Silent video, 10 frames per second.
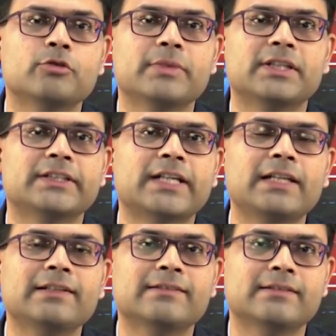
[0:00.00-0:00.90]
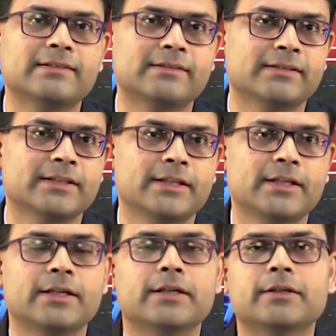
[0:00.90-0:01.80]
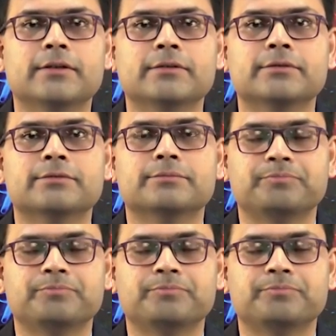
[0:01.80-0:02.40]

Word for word: domain analysis uh,